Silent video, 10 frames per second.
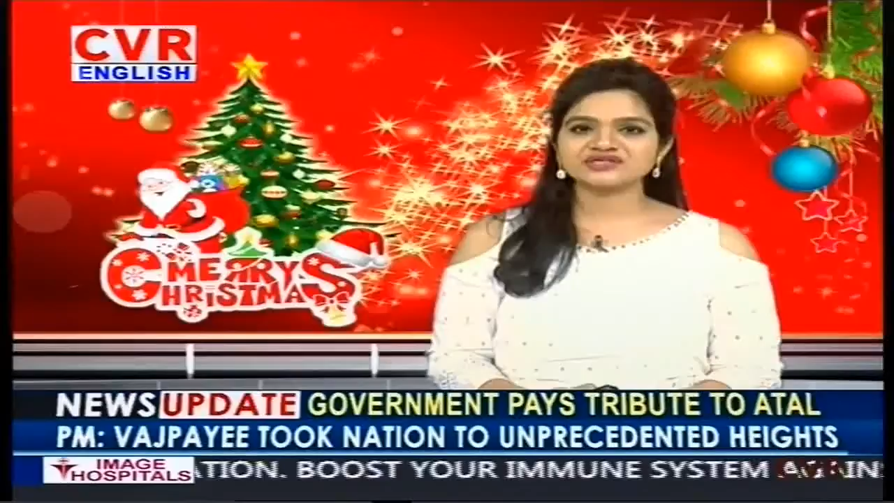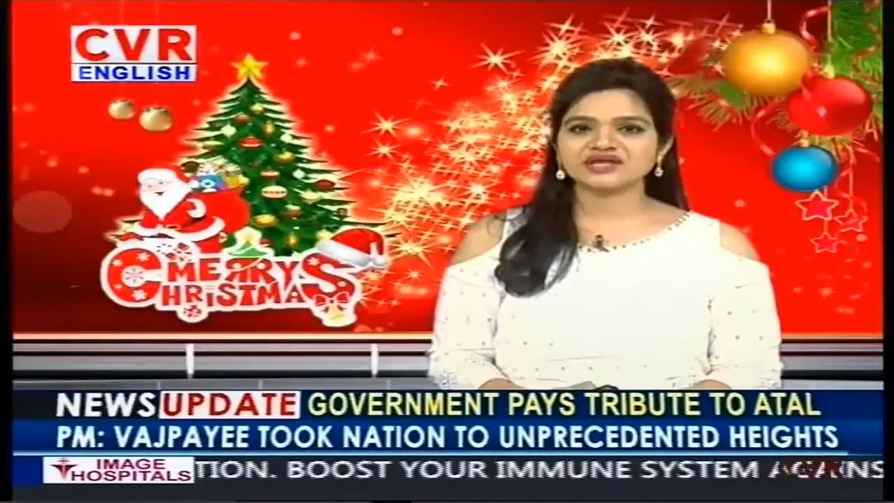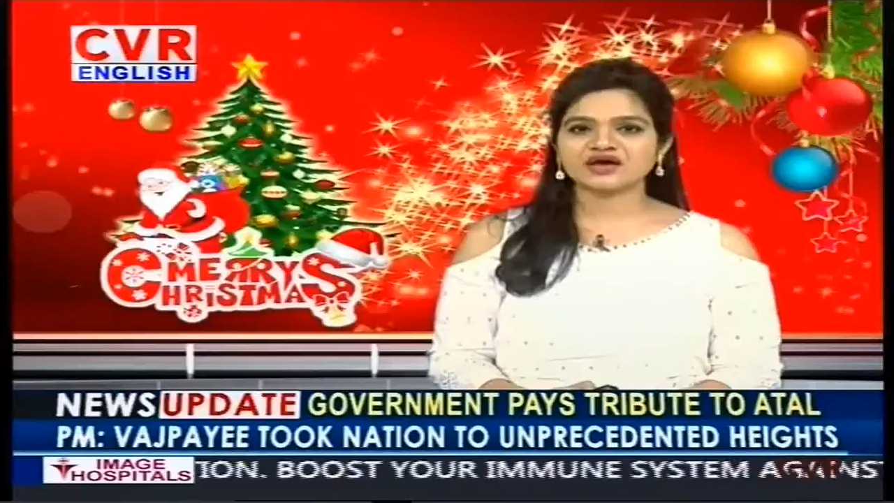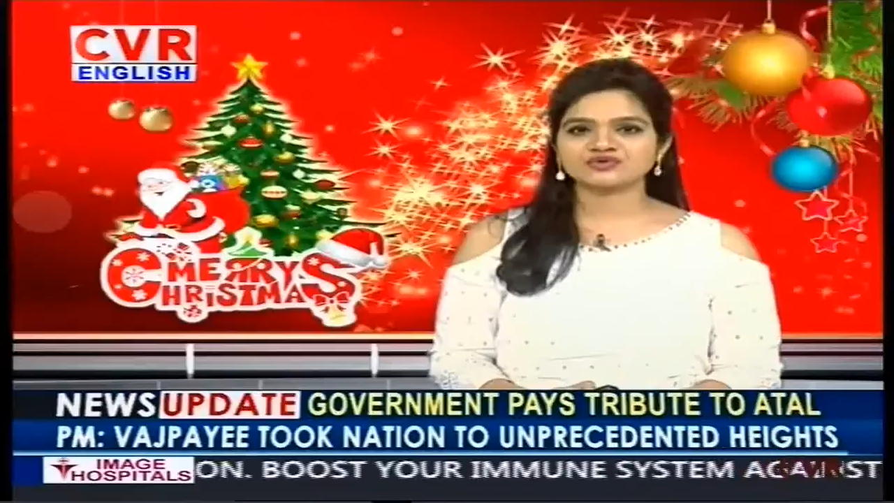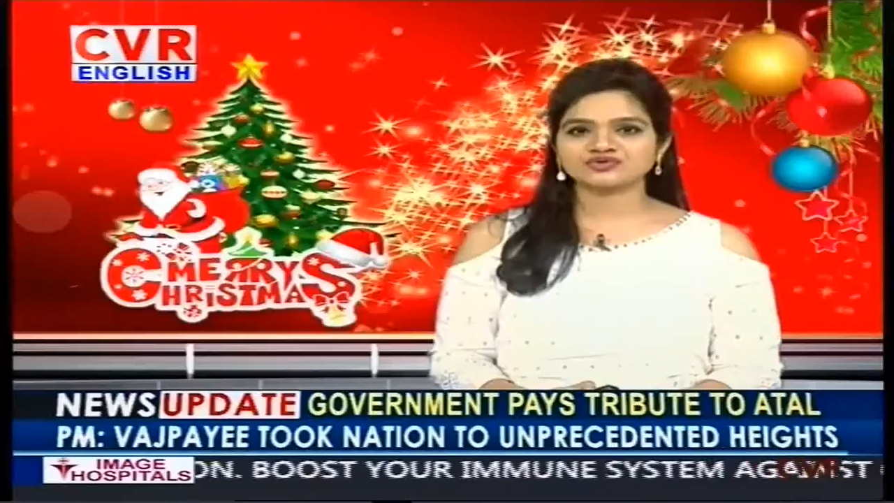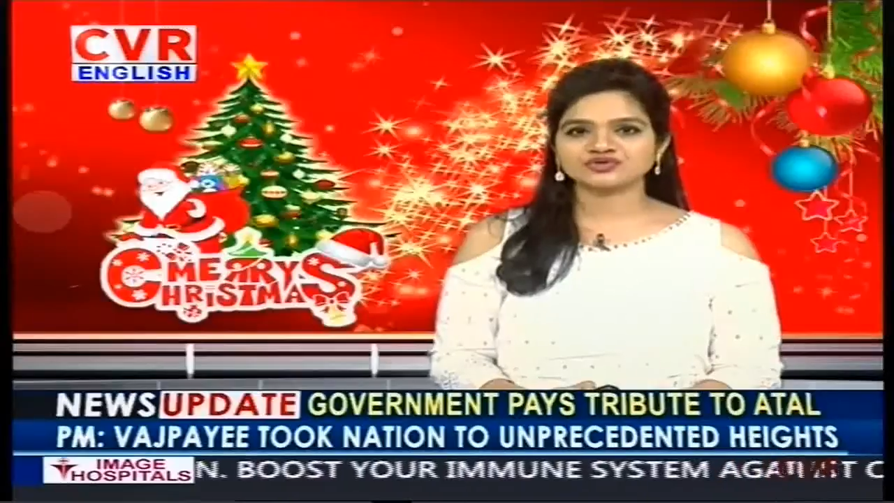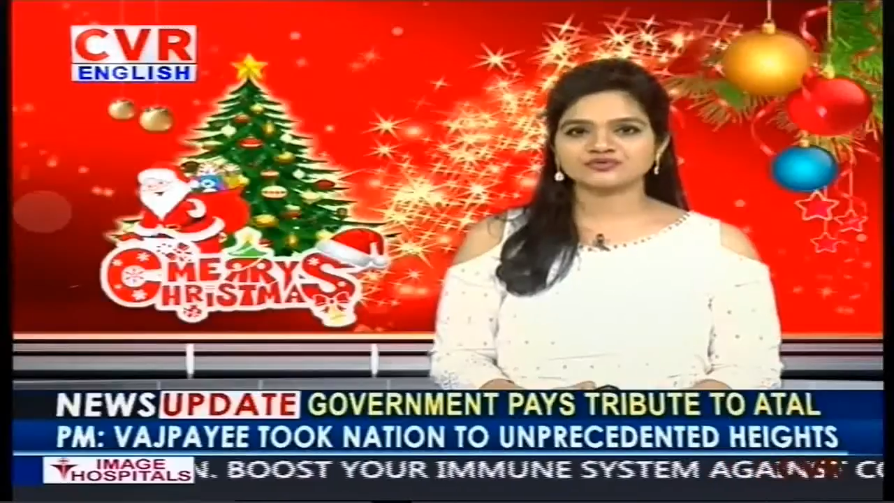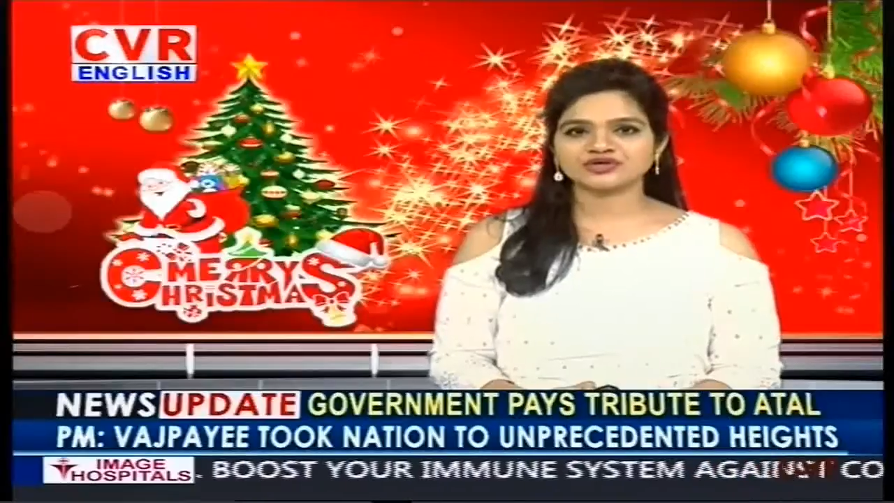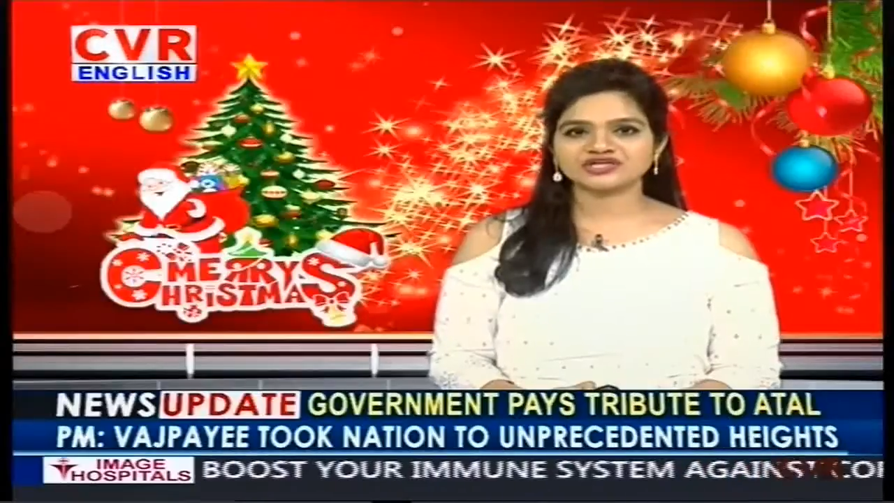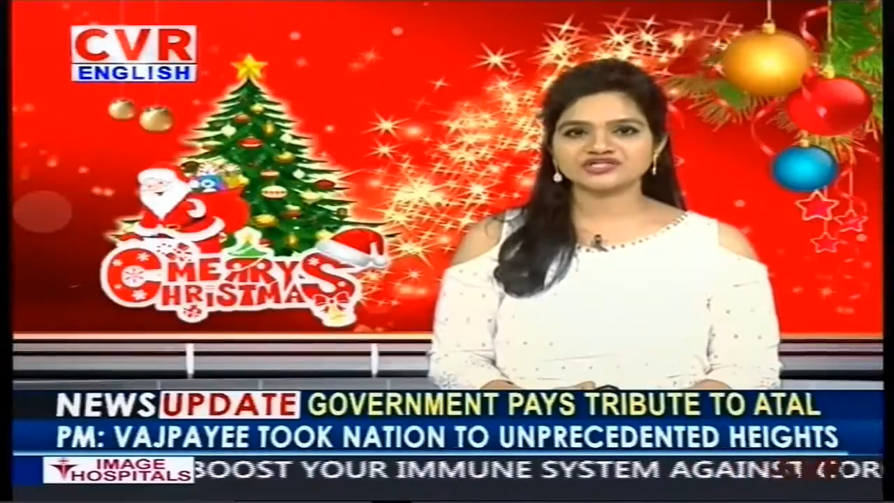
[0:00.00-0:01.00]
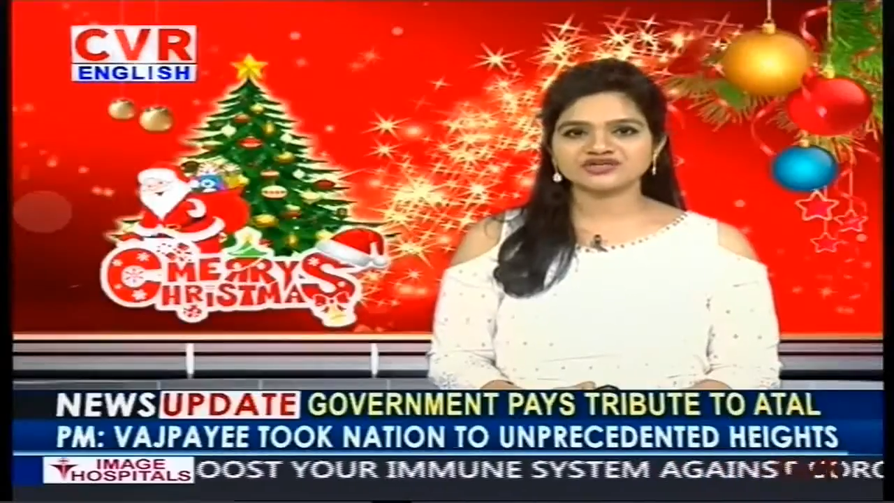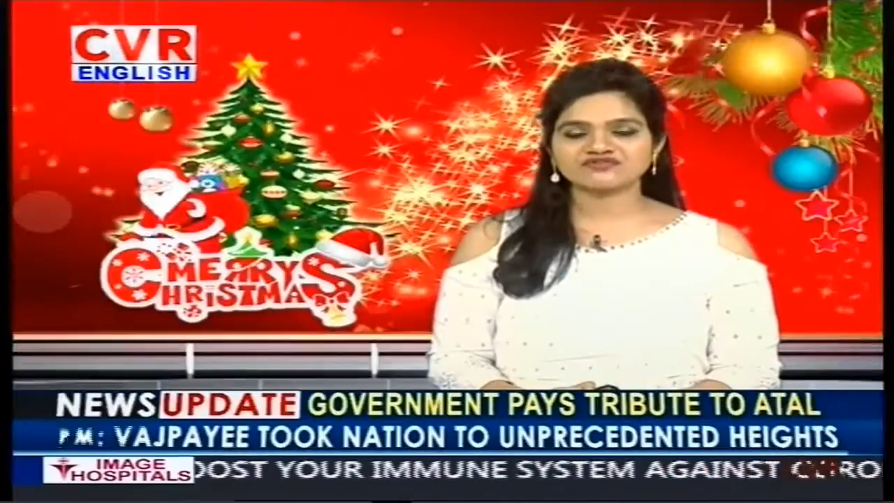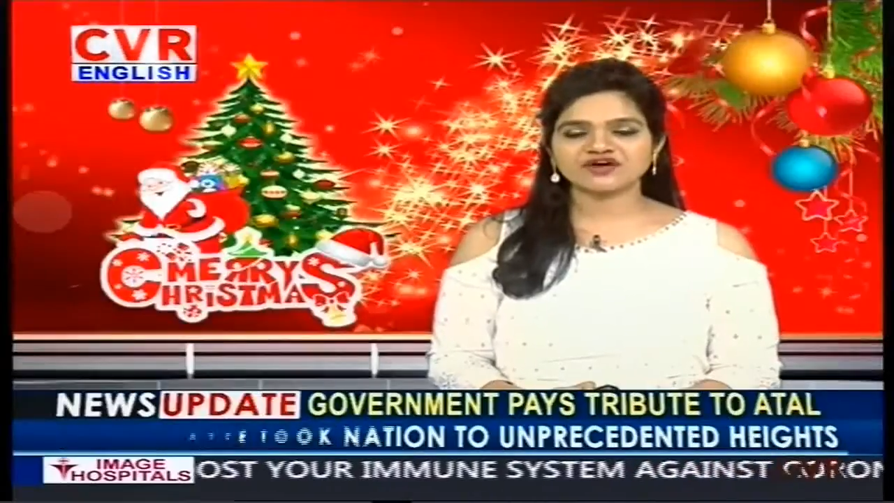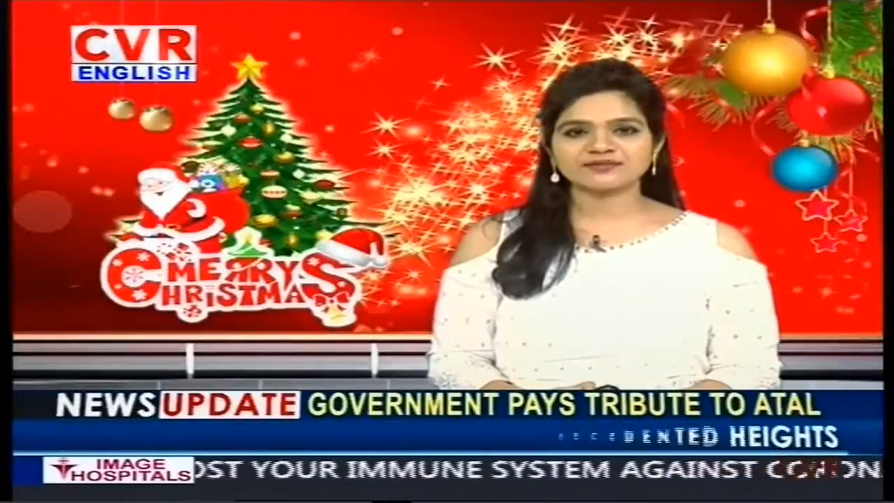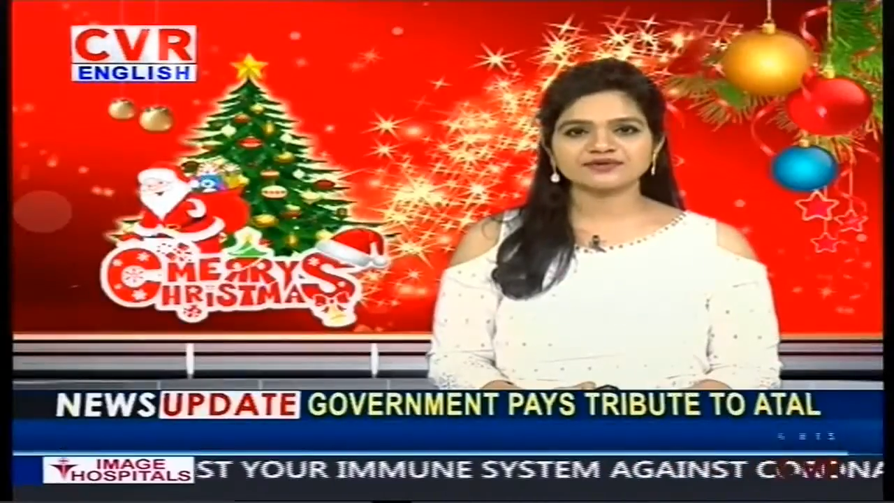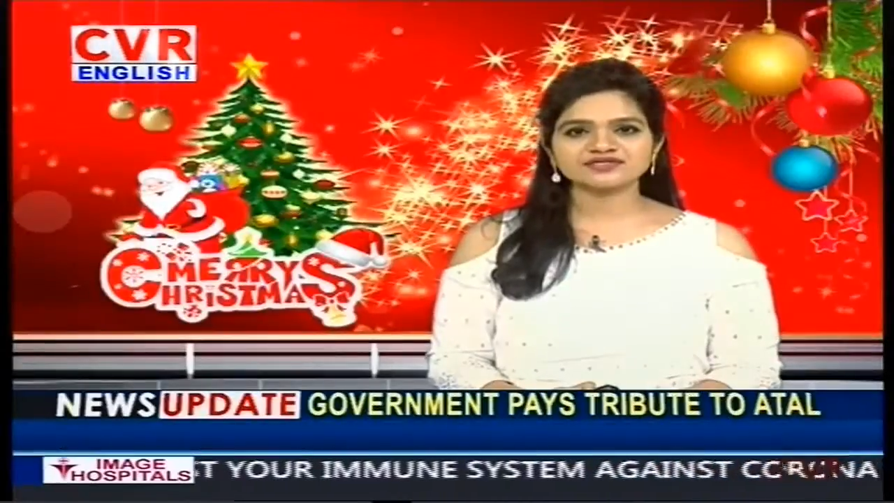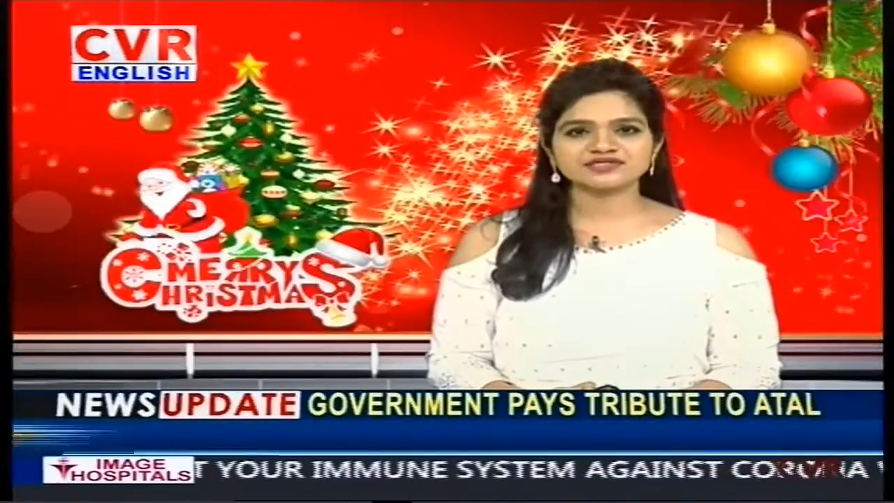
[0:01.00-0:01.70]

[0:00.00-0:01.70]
to the protesting farmers